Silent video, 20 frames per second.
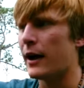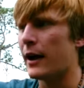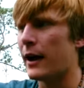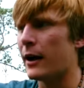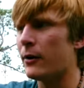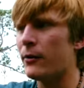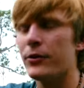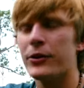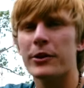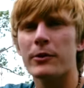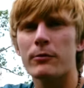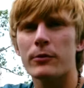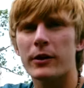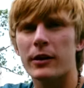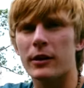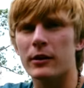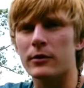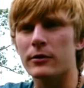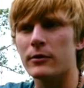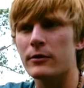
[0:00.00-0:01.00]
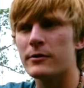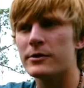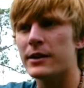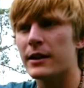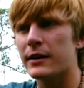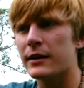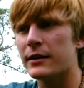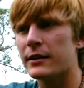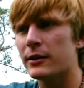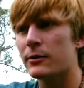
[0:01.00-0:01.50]
I don't think we're going to lose
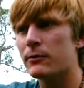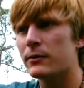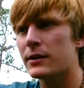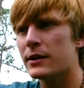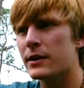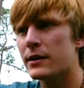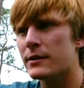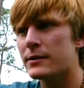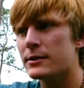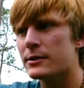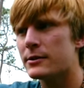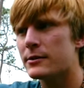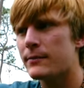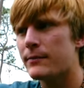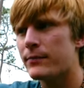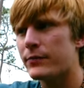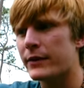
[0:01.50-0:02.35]
anything with this.